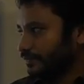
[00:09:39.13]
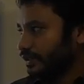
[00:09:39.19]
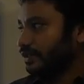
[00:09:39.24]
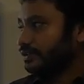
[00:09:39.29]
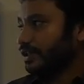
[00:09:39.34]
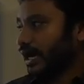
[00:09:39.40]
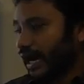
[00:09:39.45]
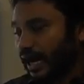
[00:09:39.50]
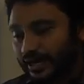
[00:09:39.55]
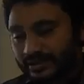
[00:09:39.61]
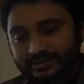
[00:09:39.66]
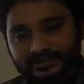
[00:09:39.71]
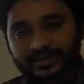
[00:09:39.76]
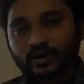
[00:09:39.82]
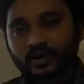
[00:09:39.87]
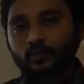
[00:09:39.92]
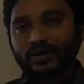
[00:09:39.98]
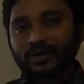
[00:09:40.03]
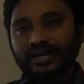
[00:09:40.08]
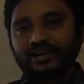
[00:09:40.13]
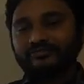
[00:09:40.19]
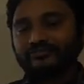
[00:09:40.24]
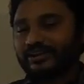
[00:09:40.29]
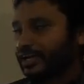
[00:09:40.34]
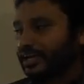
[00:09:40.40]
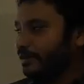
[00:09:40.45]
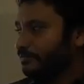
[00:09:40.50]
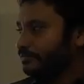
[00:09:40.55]
The answer will
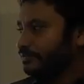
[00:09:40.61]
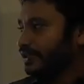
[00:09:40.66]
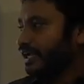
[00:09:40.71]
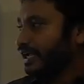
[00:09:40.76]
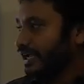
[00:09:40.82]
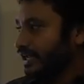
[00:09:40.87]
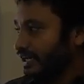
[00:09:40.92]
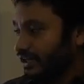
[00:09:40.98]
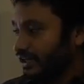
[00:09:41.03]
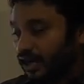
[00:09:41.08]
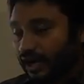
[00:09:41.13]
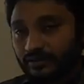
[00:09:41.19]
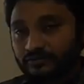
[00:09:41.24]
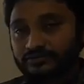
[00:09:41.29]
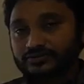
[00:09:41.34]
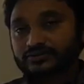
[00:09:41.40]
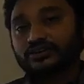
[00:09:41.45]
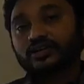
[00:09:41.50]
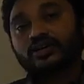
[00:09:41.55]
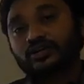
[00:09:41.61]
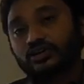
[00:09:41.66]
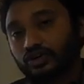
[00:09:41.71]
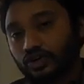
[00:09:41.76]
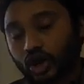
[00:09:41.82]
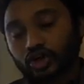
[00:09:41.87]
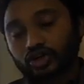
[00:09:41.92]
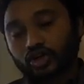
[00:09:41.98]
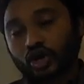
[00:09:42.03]
be he loves
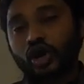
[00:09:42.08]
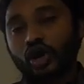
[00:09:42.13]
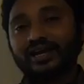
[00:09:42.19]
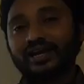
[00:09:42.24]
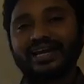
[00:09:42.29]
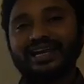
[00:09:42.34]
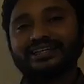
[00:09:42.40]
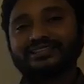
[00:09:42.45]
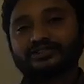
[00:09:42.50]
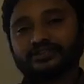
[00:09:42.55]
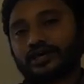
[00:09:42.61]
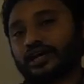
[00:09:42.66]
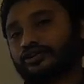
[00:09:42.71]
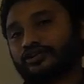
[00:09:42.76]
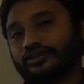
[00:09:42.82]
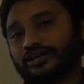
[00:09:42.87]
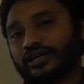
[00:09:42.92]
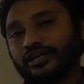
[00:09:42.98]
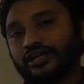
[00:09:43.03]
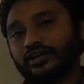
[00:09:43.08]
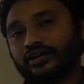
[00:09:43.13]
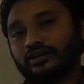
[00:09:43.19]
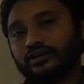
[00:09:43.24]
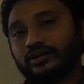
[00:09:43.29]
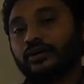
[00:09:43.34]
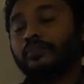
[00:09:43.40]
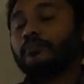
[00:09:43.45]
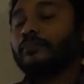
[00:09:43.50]
not only his country
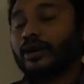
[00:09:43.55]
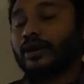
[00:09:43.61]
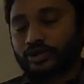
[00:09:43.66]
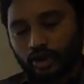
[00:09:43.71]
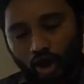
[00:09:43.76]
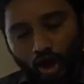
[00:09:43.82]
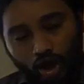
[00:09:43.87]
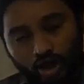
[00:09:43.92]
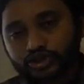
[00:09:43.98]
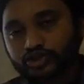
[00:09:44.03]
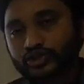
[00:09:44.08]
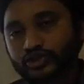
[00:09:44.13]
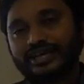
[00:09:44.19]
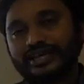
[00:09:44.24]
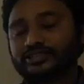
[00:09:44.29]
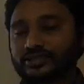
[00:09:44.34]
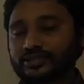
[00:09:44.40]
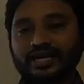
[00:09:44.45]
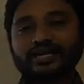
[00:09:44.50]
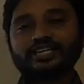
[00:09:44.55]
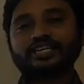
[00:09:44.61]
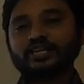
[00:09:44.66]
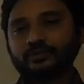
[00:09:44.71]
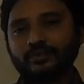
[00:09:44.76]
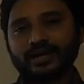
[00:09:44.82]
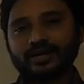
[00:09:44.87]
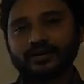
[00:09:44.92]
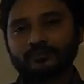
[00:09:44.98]
but also his
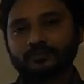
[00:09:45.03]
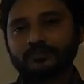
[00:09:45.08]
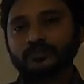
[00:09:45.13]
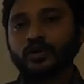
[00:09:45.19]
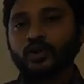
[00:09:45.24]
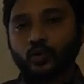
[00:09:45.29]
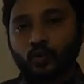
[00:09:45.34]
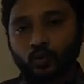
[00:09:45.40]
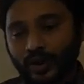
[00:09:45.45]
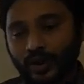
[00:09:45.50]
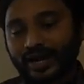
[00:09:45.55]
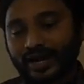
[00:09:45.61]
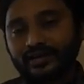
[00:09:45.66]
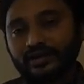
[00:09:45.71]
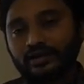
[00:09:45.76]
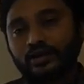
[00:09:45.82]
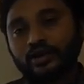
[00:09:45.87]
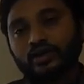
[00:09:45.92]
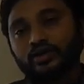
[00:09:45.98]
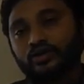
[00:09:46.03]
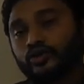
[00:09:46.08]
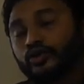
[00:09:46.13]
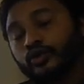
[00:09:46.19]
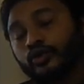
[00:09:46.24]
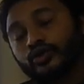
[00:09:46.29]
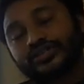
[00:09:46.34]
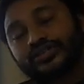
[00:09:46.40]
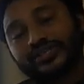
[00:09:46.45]
countryman. When
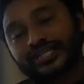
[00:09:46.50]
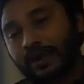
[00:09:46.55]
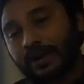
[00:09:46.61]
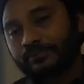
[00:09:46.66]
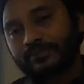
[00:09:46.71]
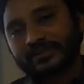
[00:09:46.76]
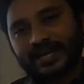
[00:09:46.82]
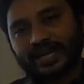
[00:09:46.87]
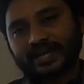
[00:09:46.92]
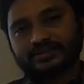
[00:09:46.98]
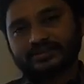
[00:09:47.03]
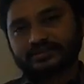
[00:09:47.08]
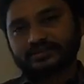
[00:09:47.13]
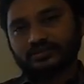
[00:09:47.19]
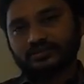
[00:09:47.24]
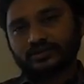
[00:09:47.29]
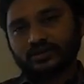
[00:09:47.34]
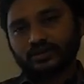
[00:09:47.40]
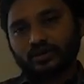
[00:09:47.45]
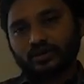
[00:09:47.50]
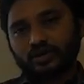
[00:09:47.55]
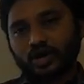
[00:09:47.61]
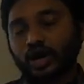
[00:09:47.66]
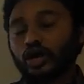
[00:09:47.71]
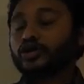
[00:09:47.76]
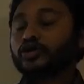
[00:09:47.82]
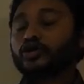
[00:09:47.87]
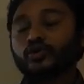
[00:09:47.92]
two subjects
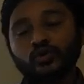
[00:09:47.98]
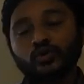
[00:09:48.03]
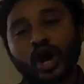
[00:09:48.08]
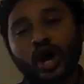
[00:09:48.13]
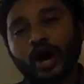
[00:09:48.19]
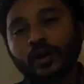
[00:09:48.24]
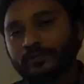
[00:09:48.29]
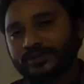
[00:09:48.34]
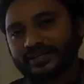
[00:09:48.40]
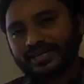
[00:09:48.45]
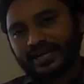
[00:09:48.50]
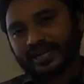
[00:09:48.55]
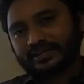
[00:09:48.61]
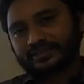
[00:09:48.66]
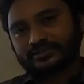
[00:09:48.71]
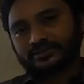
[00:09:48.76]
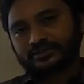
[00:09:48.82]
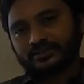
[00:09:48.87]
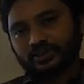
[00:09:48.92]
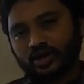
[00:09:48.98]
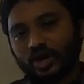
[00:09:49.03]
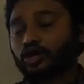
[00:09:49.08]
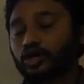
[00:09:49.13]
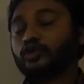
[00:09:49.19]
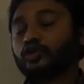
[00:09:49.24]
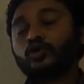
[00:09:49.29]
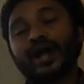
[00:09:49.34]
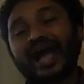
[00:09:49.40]
or two objects
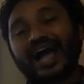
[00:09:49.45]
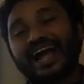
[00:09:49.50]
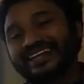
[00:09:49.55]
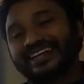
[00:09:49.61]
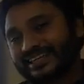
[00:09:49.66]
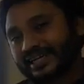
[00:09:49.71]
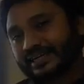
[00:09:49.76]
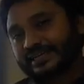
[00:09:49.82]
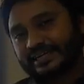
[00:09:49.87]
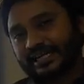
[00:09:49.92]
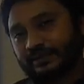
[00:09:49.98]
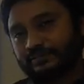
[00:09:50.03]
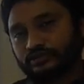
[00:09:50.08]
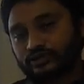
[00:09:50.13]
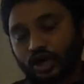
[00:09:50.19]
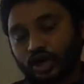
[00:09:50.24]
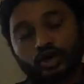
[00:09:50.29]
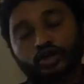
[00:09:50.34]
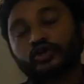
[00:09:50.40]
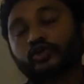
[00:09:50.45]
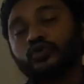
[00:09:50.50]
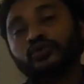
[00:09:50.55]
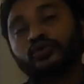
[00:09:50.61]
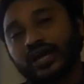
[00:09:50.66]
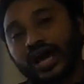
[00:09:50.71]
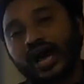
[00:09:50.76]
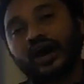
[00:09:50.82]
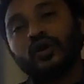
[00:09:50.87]
or two adjectives or two
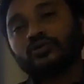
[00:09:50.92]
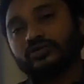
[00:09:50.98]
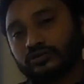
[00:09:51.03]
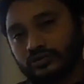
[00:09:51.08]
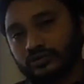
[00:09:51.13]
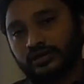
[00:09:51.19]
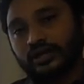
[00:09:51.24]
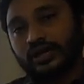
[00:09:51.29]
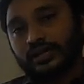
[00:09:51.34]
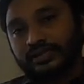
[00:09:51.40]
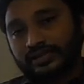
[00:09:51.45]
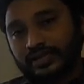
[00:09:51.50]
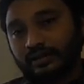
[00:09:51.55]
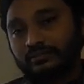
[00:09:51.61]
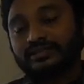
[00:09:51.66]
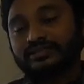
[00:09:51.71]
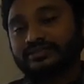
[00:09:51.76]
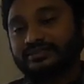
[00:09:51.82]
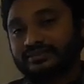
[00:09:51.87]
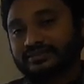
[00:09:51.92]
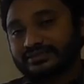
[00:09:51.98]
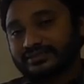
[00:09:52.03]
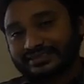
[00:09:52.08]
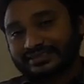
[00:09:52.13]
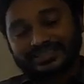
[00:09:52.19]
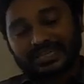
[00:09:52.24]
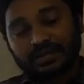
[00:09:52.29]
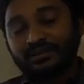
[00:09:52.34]
nouns, that means
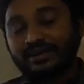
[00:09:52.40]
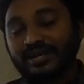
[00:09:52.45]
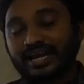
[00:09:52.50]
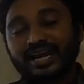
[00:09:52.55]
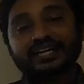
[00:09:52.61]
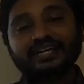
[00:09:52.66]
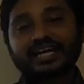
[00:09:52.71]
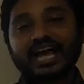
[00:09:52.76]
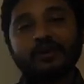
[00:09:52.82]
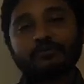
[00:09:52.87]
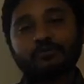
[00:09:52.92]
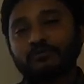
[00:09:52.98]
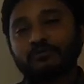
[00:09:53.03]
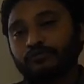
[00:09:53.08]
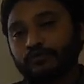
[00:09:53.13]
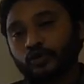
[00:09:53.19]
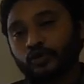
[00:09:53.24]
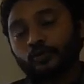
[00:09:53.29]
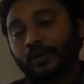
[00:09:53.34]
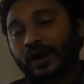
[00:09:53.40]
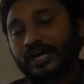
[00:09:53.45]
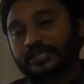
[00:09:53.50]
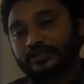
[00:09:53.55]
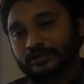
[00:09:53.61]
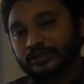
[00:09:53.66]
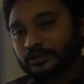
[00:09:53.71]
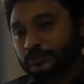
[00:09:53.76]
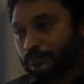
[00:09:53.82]
similar type of two
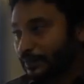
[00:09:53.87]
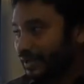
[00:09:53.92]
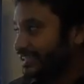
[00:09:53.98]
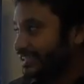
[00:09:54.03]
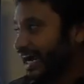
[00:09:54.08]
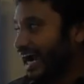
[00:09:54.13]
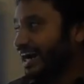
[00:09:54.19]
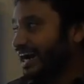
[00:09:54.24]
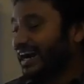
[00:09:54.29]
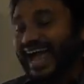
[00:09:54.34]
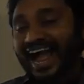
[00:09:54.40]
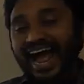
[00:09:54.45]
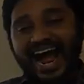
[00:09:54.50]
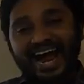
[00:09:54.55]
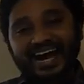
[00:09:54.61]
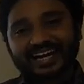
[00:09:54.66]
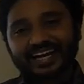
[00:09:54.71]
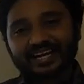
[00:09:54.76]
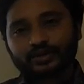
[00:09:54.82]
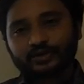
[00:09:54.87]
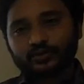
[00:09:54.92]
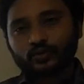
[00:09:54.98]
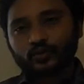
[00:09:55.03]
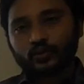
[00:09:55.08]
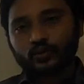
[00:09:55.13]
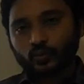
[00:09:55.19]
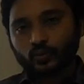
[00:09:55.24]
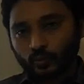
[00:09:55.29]
parts of speech are added
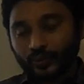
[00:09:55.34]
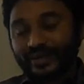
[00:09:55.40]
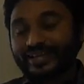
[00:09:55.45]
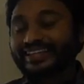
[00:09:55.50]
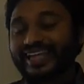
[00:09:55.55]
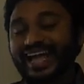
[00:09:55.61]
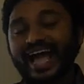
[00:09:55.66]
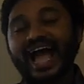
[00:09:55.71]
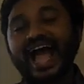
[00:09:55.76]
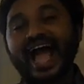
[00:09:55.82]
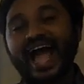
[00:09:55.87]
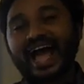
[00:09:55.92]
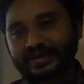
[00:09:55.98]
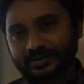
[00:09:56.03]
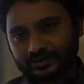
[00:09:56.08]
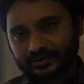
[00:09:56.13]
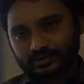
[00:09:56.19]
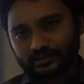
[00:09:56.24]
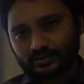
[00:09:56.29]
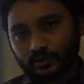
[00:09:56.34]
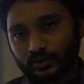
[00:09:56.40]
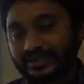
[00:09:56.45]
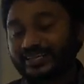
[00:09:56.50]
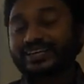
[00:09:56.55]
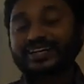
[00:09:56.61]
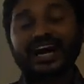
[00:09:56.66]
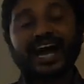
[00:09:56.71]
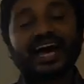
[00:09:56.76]
with and, with
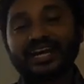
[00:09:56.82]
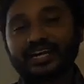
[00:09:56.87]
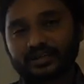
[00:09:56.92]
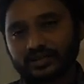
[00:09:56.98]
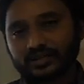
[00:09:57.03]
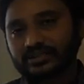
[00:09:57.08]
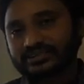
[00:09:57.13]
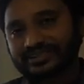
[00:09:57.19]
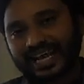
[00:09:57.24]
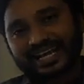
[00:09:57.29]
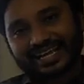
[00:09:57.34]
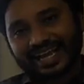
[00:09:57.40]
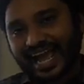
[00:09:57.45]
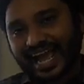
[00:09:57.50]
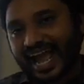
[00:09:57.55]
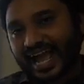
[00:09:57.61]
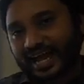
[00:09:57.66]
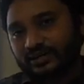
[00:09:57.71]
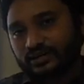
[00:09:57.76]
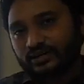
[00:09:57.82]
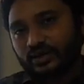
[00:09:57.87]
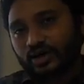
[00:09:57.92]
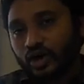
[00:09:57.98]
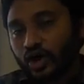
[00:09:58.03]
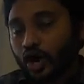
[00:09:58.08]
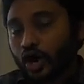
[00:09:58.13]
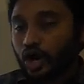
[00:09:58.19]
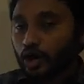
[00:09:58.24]
the connectors like and
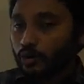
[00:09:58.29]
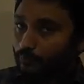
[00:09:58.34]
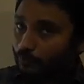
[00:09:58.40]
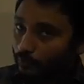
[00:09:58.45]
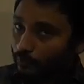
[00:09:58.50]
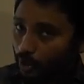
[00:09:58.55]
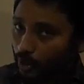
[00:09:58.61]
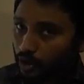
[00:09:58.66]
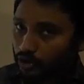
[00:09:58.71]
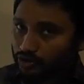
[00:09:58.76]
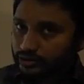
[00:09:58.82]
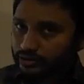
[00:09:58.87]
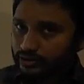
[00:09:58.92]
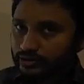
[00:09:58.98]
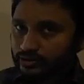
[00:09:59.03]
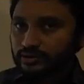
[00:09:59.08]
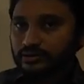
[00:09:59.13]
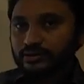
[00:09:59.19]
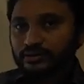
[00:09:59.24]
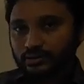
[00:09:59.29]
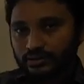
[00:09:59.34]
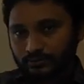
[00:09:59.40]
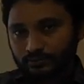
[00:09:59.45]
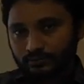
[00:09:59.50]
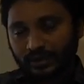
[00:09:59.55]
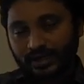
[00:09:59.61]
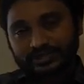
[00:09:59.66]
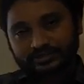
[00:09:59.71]
or both
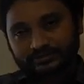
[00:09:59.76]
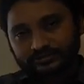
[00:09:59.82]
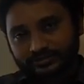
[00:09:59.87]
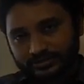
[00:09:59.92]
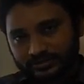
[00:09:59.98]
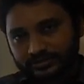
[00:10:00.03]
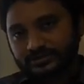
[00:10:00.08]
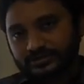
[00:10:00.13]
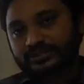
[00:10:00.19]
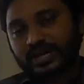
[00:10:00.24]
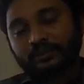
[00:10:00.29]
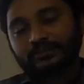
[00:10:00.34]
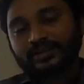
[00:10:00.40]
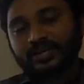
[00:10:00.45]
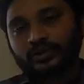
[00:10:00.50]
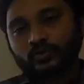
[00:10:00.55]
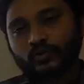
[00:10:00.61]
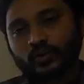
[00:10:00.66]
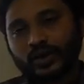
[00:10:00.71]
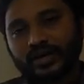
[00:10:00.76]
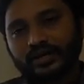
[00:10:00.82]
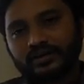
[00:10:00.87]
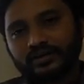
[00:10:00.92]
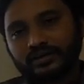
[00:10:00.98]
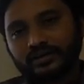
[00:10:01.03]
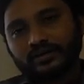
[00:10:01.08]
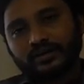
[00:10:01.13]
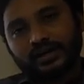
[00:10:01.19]
plus subject
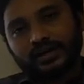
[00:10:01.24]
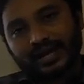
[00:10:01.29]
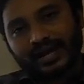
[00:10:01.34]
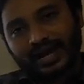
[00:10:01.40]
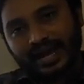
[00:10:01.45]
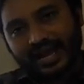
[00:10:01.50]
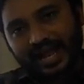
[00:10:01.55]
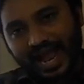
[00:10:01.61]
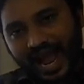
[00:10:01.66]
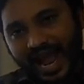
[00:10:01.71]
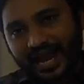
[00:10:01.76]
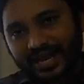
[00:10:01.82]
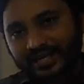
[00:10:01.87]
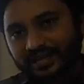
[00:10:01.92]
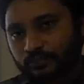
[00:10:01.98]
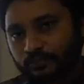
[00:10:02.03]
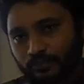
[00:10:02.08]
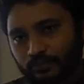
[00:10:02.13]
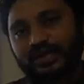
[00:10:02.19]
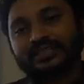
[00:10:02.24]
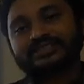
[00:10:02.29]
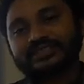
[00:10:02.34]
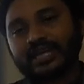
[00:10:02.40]
1 and plus